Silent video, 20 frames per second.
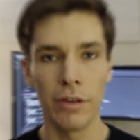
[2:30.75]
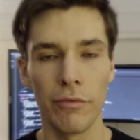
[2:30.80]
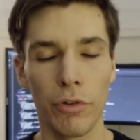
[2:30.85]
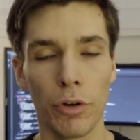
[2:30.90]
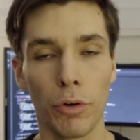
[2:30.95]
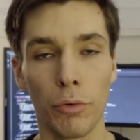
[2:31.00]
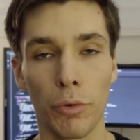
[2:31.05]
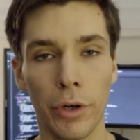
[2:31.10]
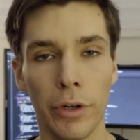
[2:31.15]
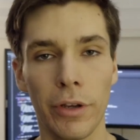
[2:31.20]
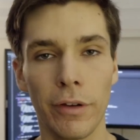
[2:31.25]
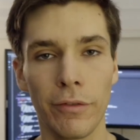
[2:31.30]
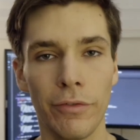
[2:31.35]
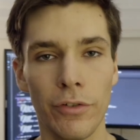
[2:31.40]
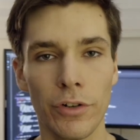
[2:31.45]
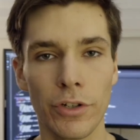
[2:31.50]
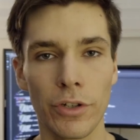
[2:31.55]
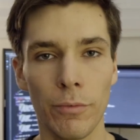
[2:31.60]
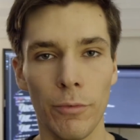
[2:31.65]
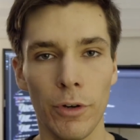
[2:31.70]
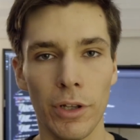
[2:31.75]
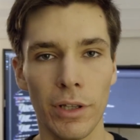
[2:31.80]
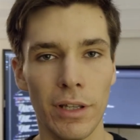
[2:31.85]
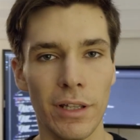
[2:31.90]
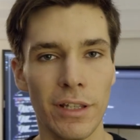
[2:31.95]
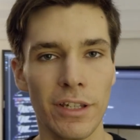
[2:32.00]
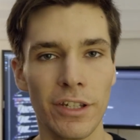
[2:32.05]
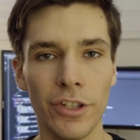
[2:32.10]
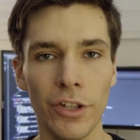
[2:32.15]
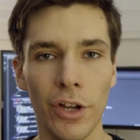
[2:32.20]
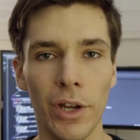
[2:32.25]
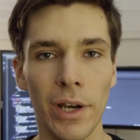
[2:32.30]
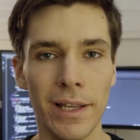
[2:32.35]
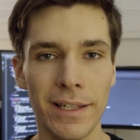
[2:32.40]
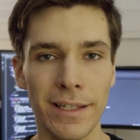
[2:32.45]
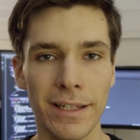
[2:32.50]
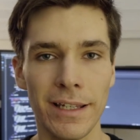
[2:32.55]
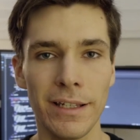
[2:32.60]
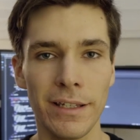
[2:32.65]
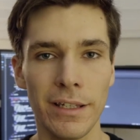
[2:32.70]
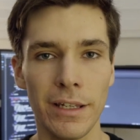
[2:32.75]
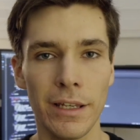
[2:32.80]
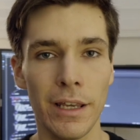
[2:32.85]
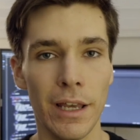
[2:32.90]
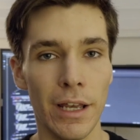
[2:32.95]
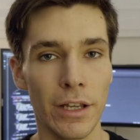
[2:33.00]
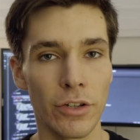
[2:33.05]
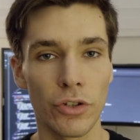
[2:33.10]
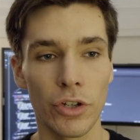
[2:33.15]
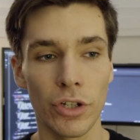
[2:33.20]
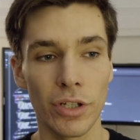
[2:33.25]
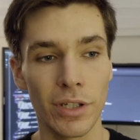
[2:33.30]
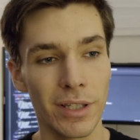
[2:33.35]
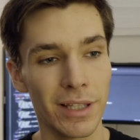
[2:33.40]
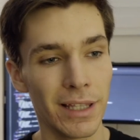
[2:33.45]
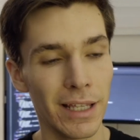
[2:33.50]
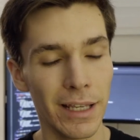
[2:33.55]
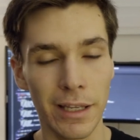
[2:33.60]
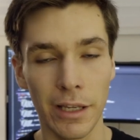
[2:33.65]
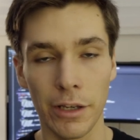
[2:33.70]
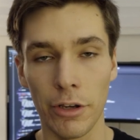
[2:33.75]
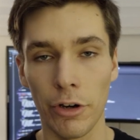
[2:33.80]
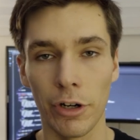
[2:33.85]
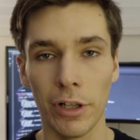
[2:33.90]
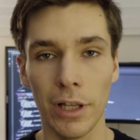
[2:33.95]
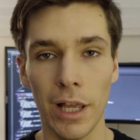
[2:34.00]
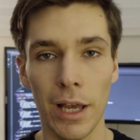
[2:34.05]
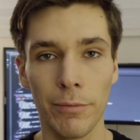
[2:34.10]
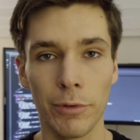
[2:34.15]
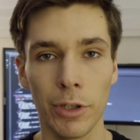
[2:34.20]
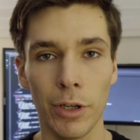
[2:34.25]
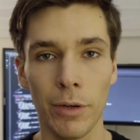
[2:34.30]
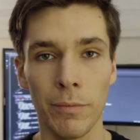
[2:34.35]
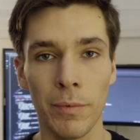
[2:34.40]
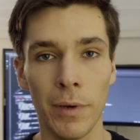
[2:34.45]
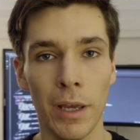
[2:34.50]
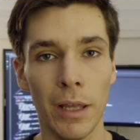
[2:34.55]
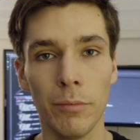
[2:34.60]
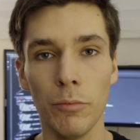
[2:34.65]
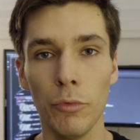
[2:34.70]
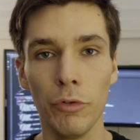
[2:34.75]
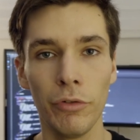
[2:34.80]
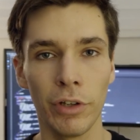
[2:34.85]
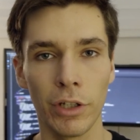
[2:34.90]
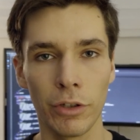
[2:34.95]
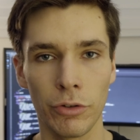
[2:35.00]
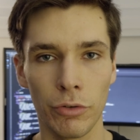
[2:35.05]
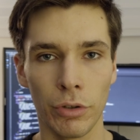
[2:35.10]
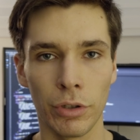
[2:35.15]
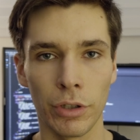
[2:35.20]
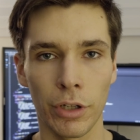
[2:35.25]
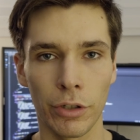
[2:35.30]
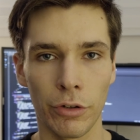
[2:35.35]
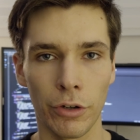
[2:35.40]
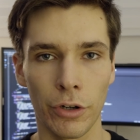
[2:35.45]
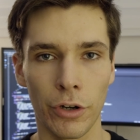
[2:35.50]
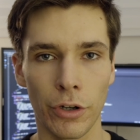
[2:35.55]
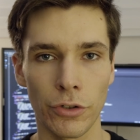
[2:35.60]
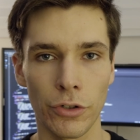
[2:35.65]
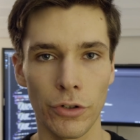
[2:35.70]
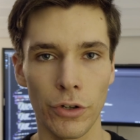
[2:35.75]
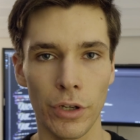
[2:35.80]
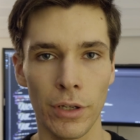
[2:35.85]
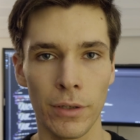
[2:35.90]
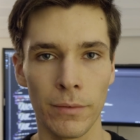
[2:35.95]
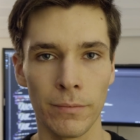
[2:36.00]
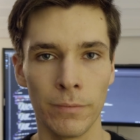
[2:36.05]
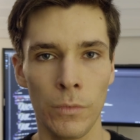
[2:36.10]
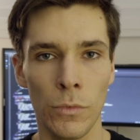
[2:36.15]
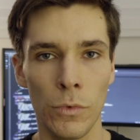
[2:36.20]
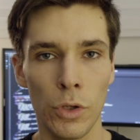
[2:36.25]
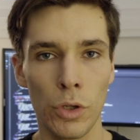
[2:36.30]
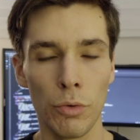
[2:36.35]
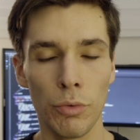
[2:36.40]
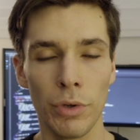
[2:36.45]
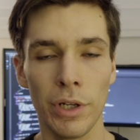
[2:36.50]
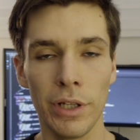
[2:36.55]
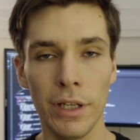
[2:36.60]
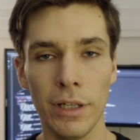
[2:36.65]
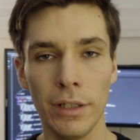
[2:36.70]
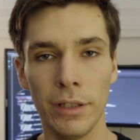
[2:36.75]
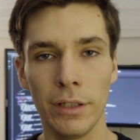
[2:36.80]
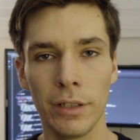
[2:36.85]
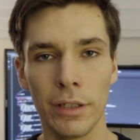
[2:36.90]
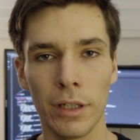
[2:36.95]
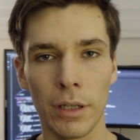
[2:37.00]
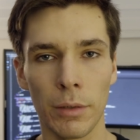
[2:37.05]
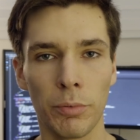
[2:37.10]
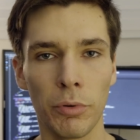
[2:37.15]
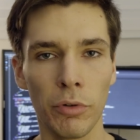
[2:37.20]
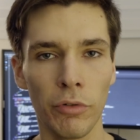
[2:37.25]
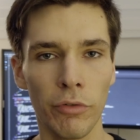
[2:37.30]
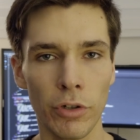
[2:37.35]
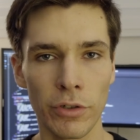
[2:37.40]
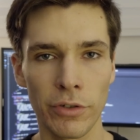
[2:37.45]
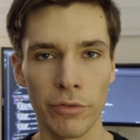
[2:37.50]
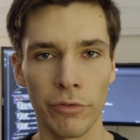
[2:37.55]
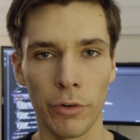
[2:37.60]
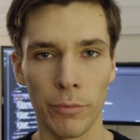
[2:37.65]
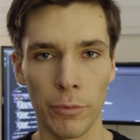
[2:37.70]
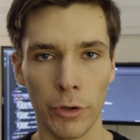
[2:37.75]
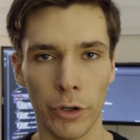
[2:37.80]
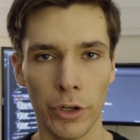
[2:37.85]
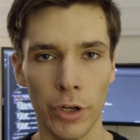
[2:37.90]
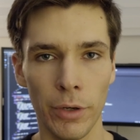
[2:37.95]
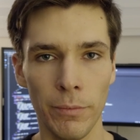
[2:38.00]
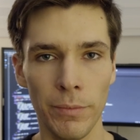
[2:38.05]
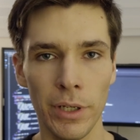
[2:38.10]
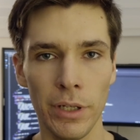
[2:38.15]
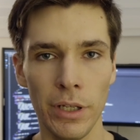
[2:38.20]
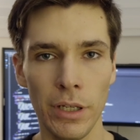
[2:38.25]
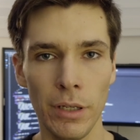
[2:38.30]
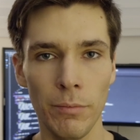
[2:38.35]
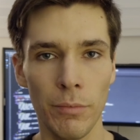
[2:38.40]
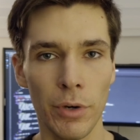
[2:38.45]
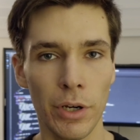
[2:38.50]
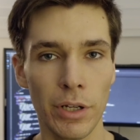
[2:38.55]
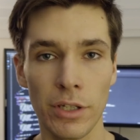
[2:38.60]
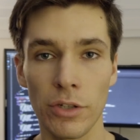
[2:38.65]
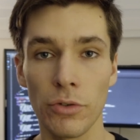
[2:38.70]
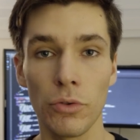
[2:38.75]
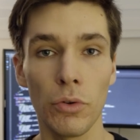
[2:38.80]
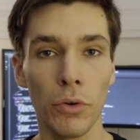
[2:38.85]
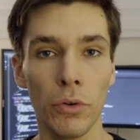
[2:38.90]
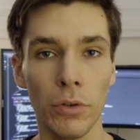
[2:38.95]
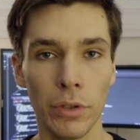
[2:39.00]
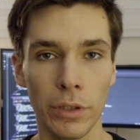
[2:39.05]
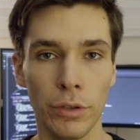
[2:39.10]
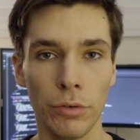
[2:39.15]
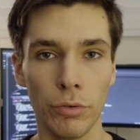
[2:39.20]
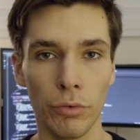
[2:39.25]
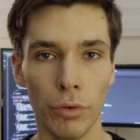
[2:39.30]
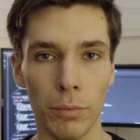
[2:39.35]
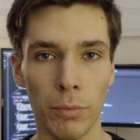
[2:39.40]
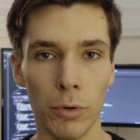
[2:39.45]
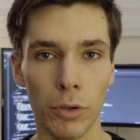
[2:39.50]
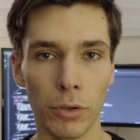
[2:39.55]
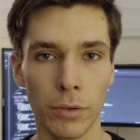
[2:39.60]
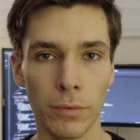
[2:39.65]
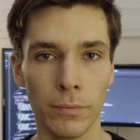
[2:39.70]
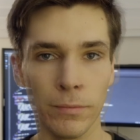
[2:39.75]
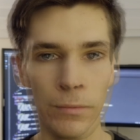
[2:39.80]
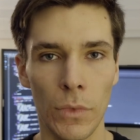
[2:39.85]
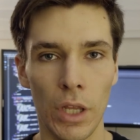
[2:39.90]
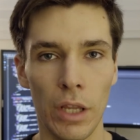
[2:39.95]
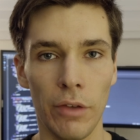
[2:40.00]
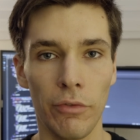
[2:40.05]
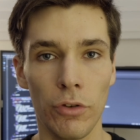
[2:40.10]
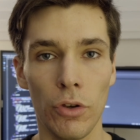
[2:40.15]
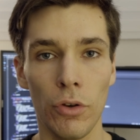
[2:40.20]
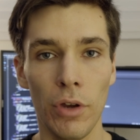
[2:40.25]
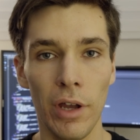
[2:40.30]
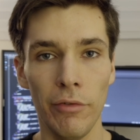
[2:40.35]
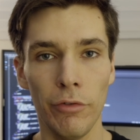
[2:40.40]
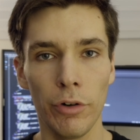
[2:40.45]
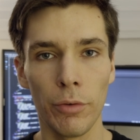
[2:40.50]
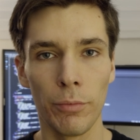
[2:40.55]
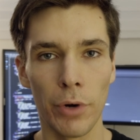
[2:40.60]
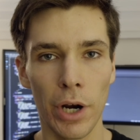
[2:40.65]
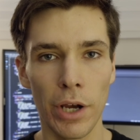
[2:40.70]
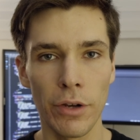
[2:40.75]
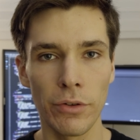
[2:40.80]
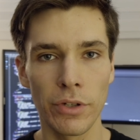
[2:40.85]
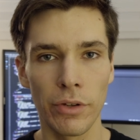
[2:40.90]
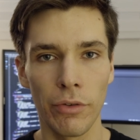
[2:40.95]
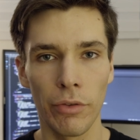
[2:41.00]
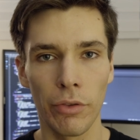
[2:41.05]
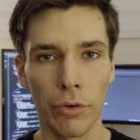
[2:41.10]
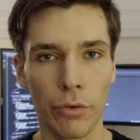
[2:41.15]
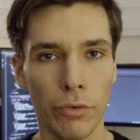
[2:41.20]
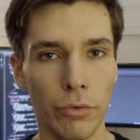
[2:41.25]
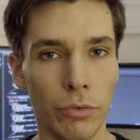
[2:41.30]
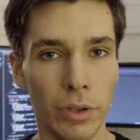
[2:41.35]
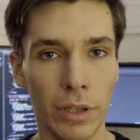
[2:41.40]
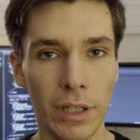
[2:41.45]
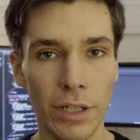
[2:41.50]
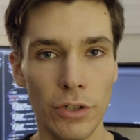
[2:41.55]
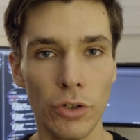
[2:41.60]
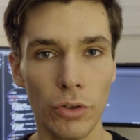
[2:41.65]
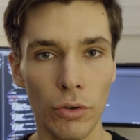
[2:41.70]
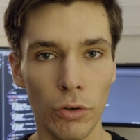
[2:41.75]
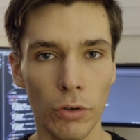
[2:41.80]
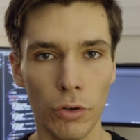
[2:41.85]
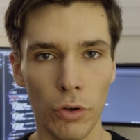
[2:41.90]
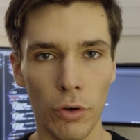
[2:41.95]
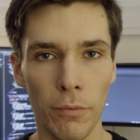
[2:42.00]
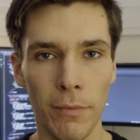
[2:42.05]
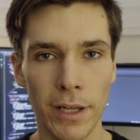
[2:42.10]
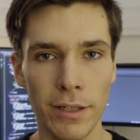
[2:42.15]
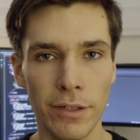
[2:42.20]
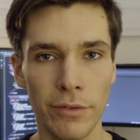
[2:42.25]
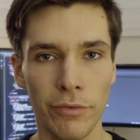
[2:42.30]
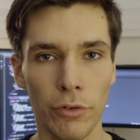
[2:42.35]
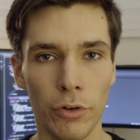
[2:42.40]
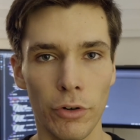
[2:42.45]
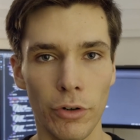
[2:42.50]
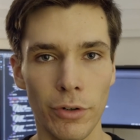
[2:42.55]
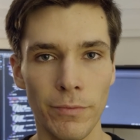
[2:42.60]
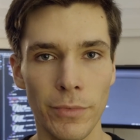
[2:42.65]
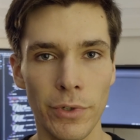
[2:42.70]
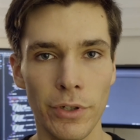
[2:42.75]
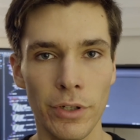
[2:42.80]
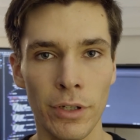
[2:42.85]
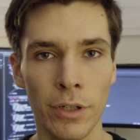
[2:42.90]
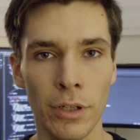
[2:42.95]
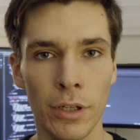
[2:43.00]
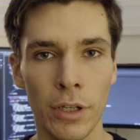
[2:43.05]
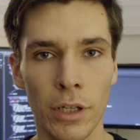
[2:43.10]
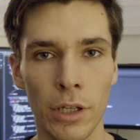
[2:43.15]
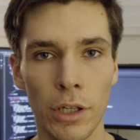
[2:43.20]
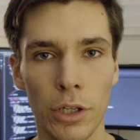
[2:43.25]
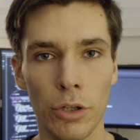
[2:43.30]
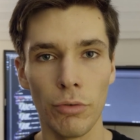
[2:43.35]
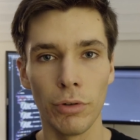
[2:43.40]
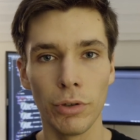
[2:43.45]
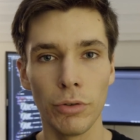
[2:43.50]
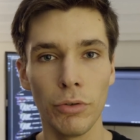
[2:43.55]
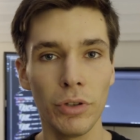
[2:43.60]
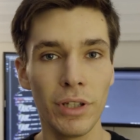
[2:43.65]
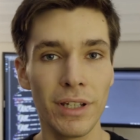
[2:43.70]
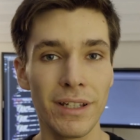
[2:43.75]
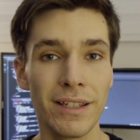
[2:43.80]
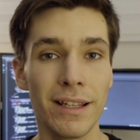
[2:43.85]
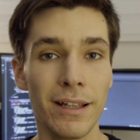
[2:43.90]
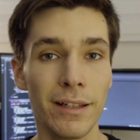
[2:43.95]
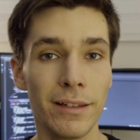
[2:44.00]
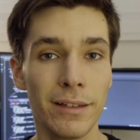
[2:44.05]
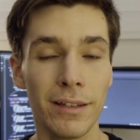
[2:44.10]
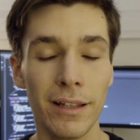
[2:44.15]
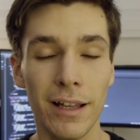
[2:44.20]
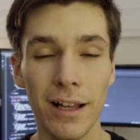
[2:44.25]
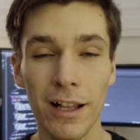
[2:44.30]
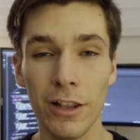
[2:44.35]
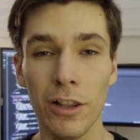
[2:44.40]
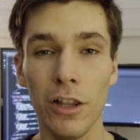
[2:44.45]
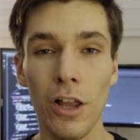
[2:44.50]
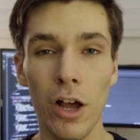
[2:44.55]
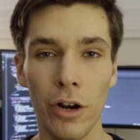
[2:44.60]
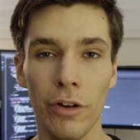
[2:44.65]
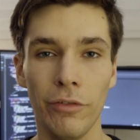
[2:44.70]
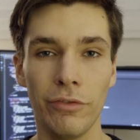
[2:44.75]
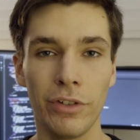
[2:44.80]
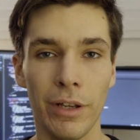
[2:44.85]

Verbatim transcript: if you're working for someone, it's not as easy as just taking your laptop and moving to another country. You would need approvals from your company, but it's totally doable. If you ever browse through digital nomads forums, you will notice that a lot of